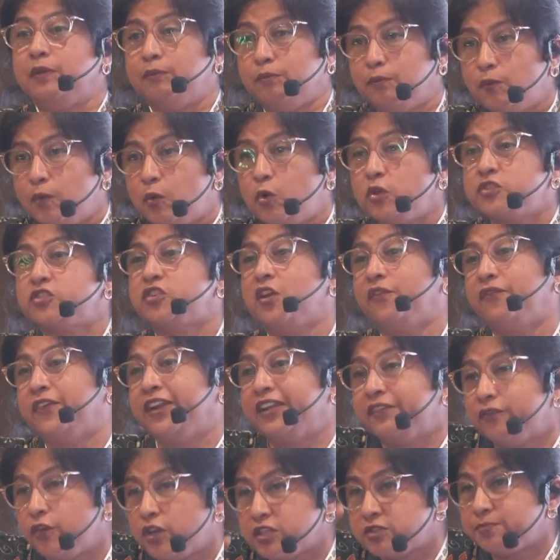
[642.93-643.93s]
Most of
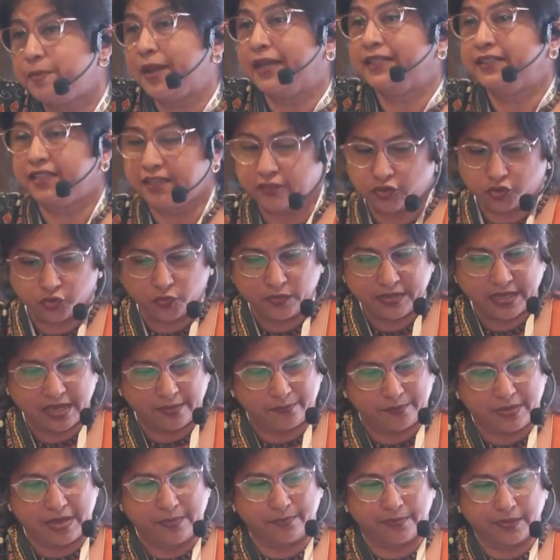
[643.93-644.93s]
it was by the
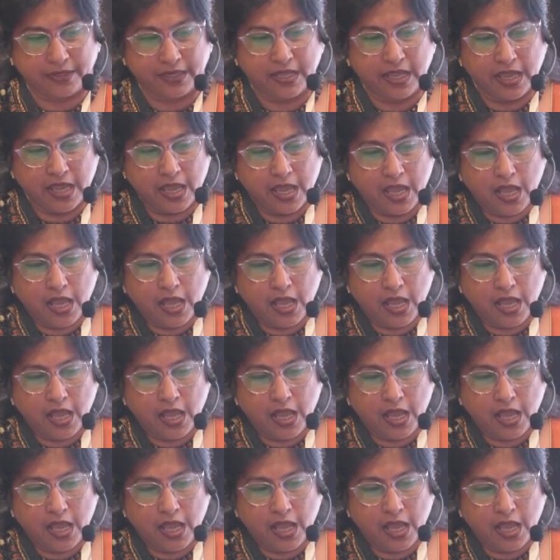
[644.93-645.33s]
junior people.